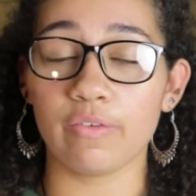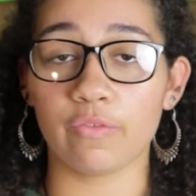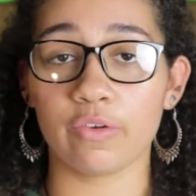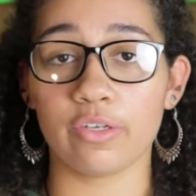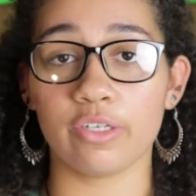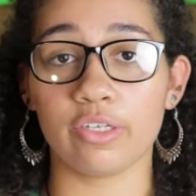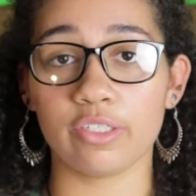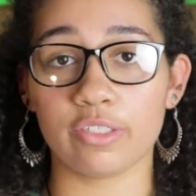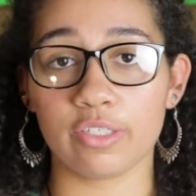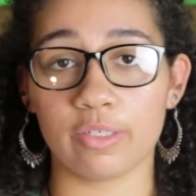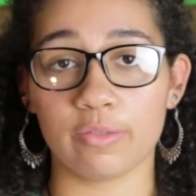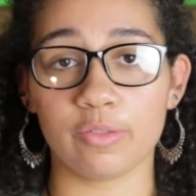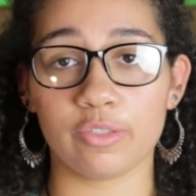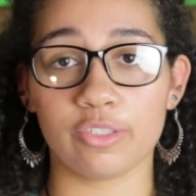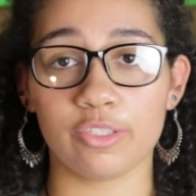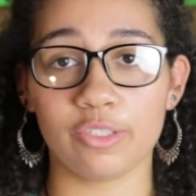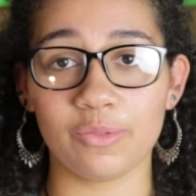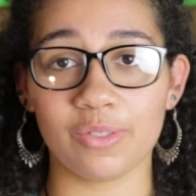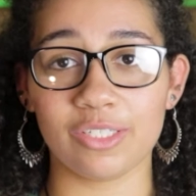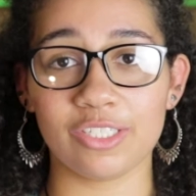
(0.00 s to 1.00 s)
for your
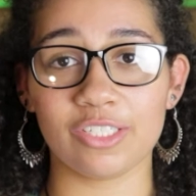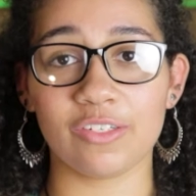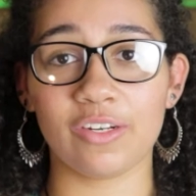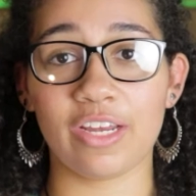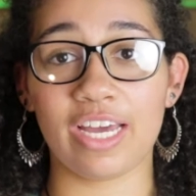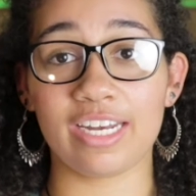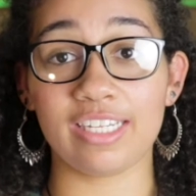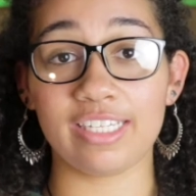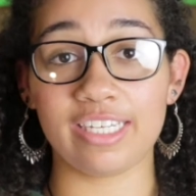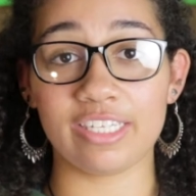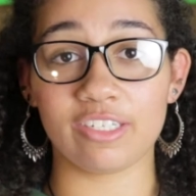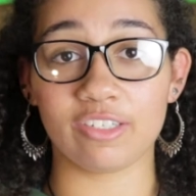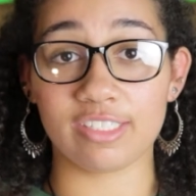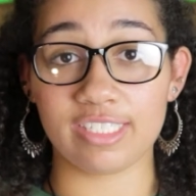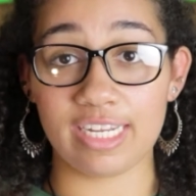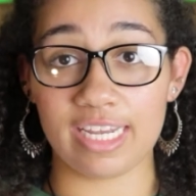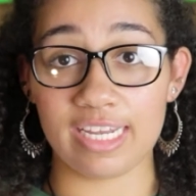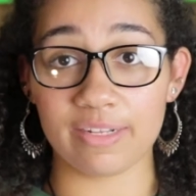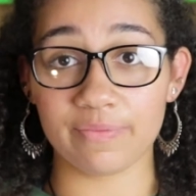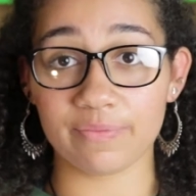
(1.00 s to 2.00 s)
tuition at a later
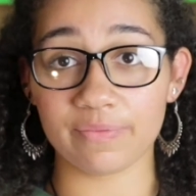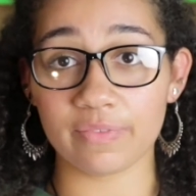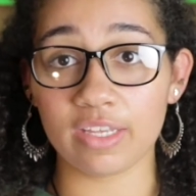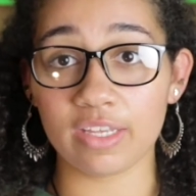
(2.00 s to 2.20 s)
date.